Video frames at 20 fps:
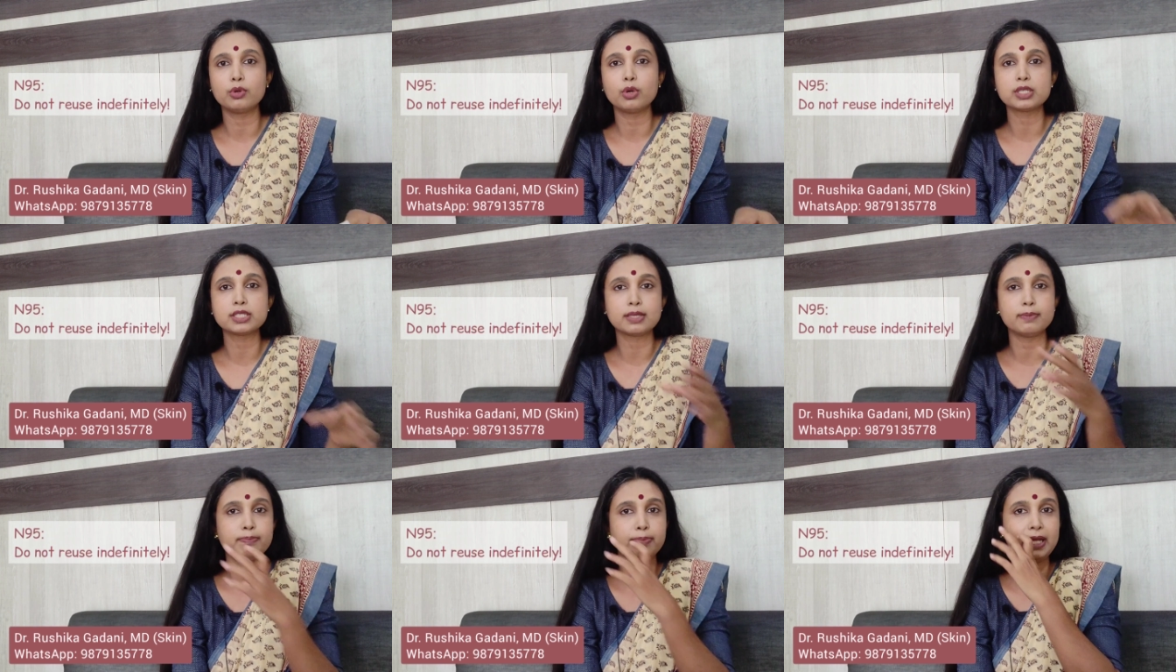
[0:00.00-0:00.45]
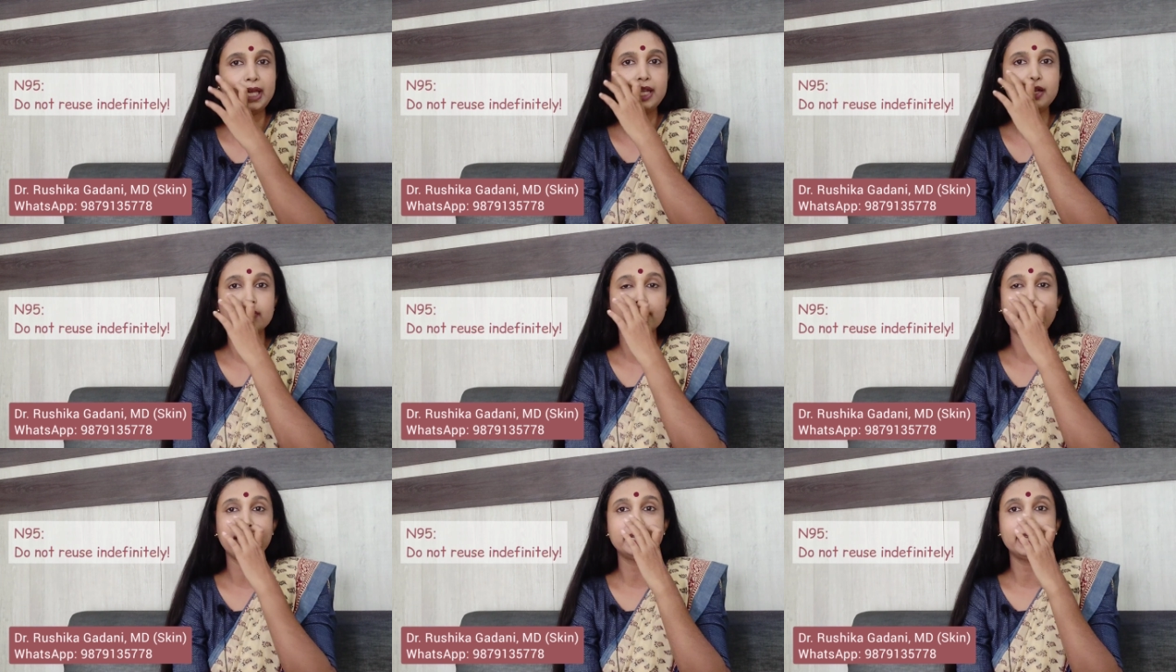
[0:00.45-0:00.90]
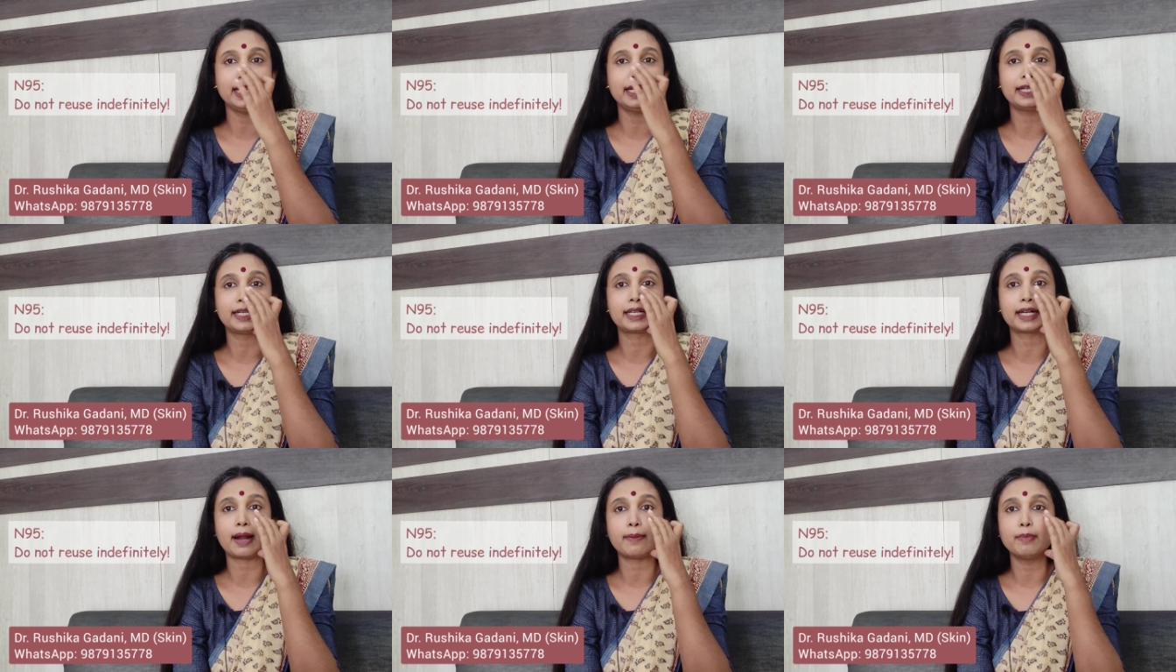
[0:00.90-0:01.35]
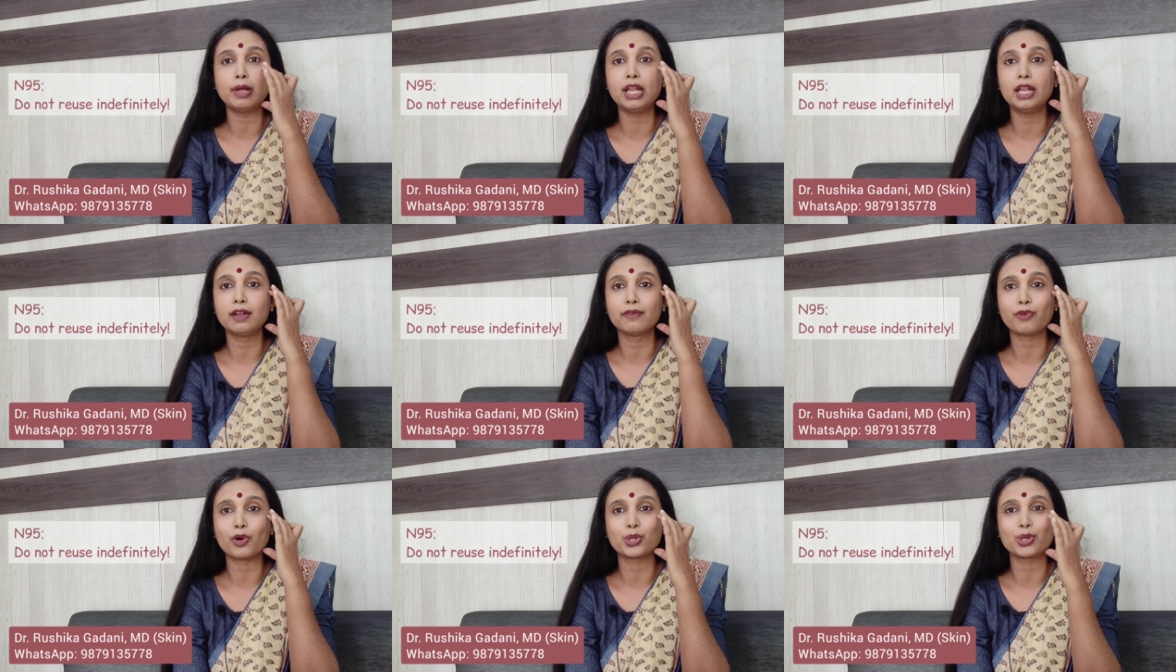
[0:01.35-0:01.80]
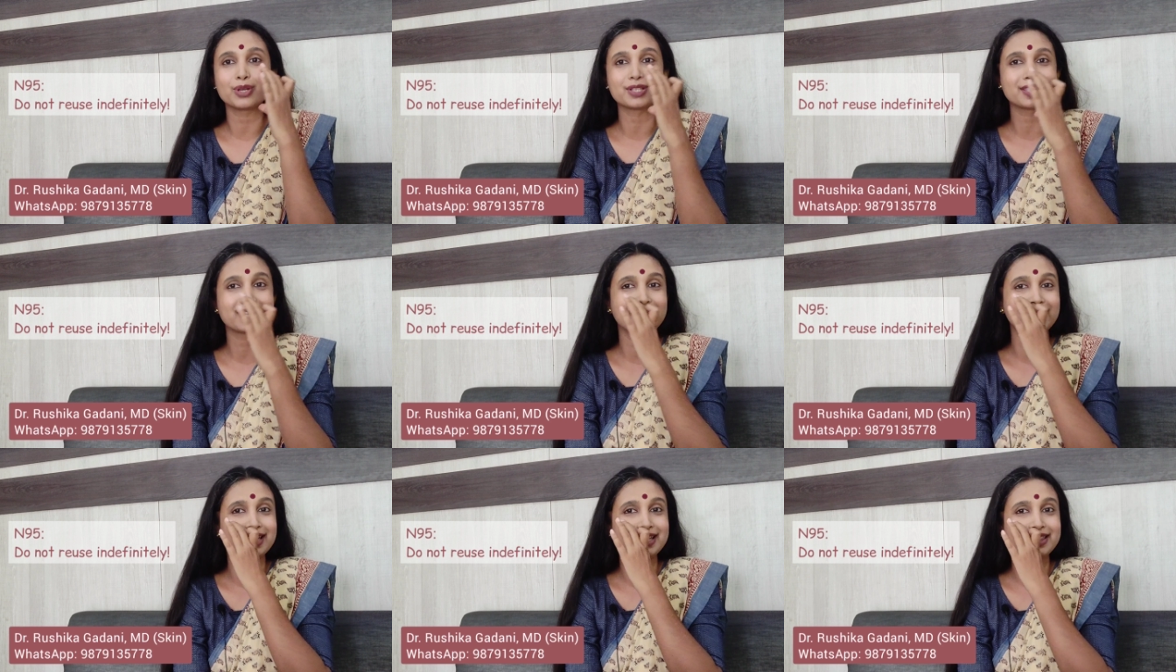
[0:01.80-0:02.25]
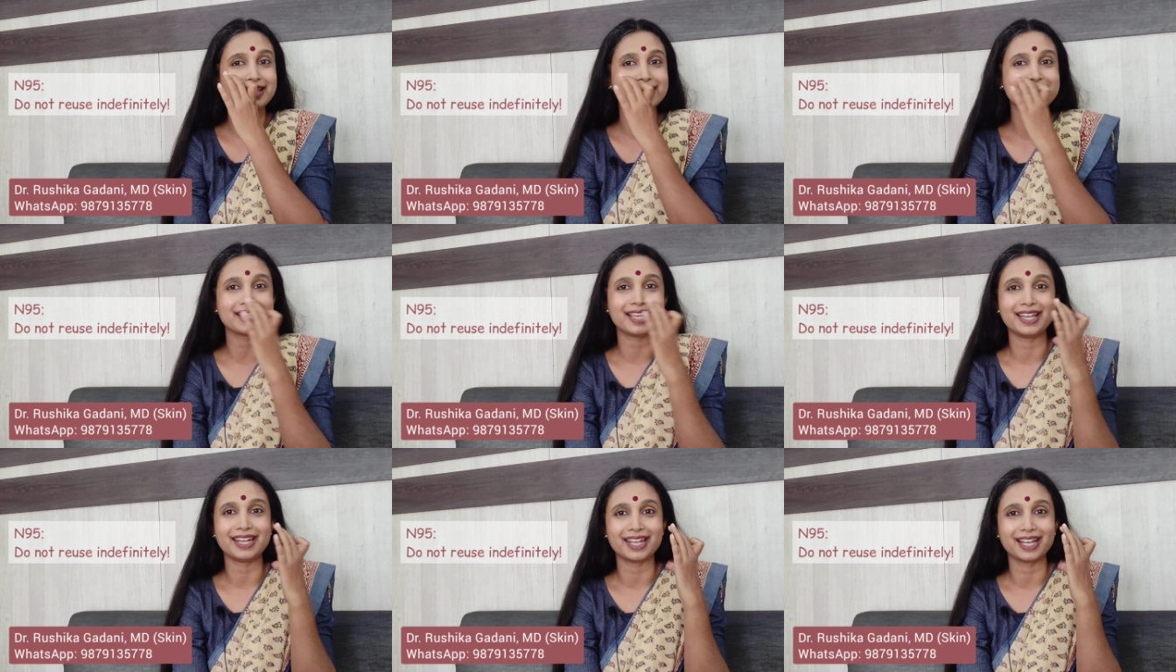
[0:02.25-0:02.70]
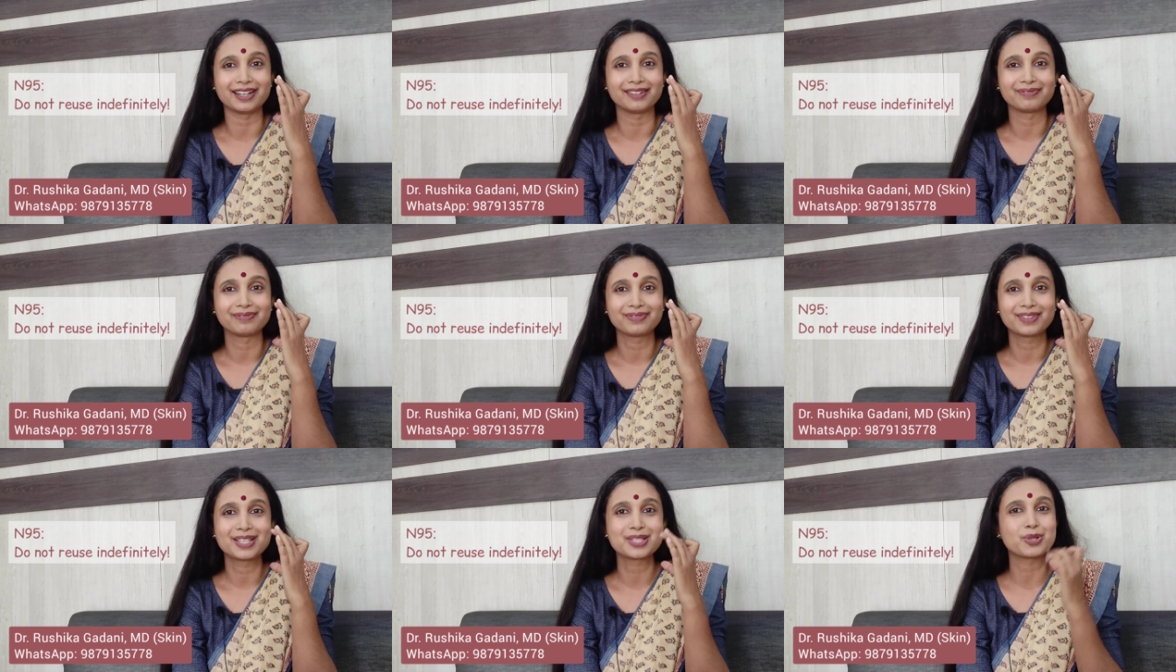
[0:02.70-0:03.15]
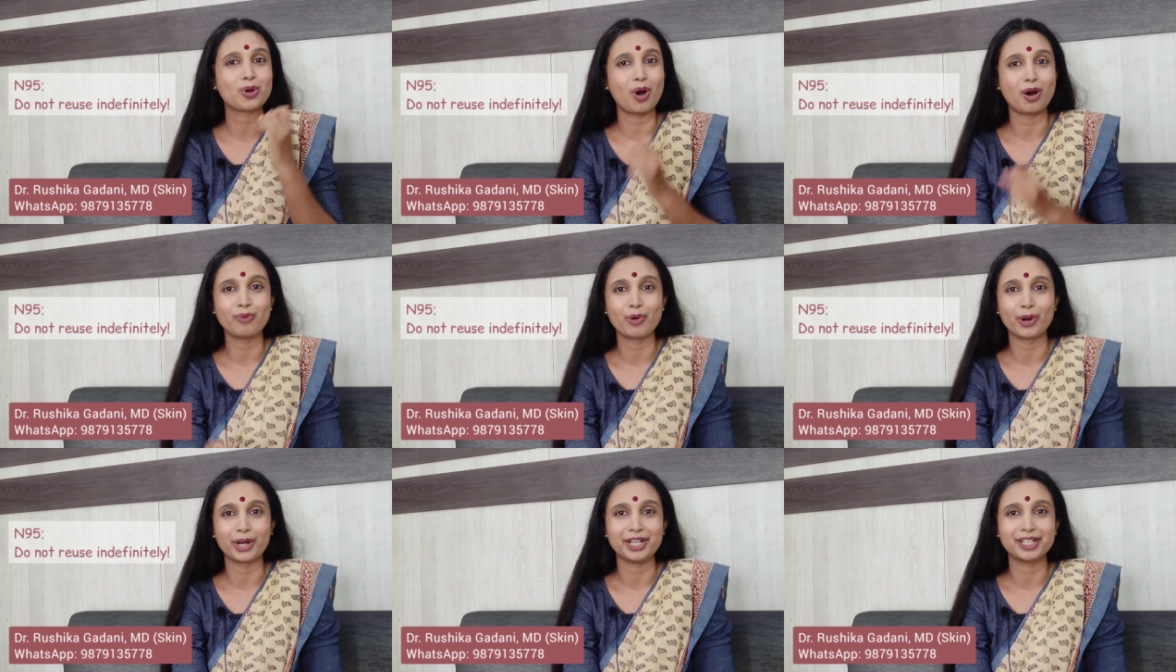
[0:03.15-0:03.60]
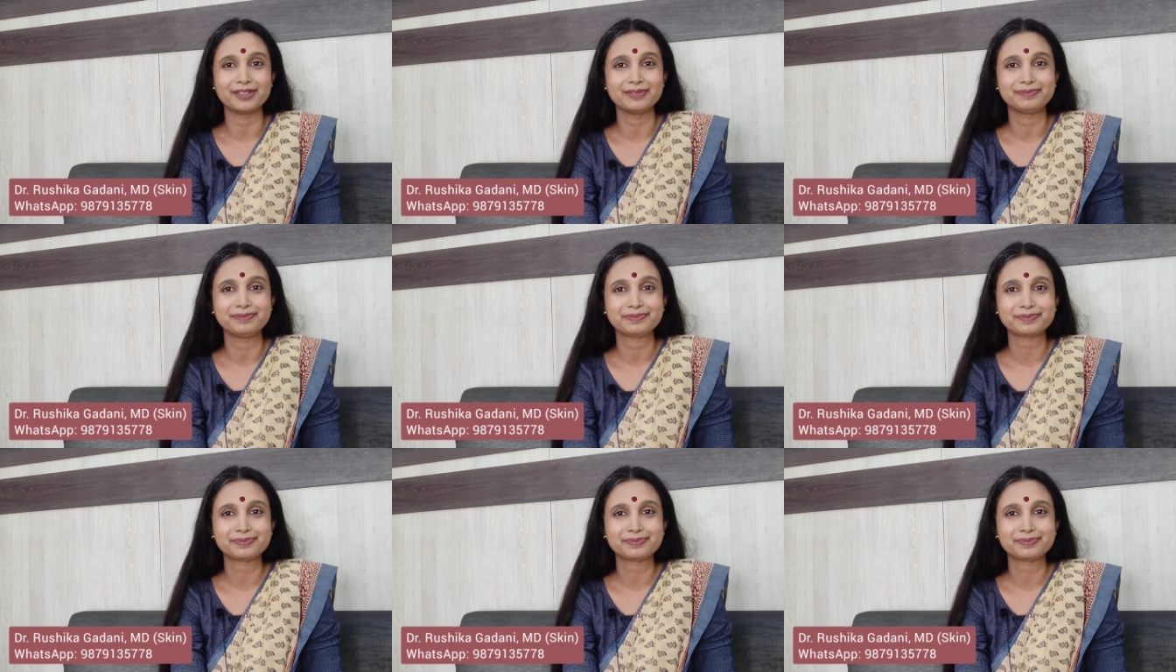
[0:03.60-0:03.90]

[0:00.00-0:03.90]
you are simply inviting trouble for your skin in this area. So avoid.